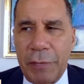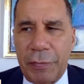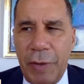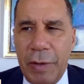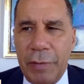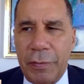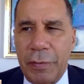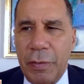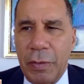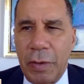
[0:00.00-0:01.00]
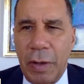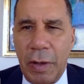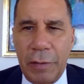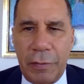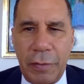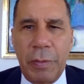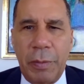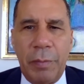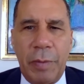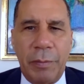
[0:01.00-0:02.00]
friends, some of
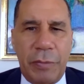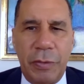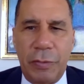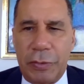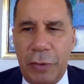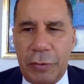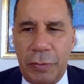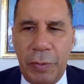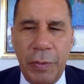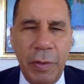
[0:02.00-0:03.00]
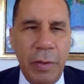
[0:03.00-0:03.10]
them I'm still in touch with,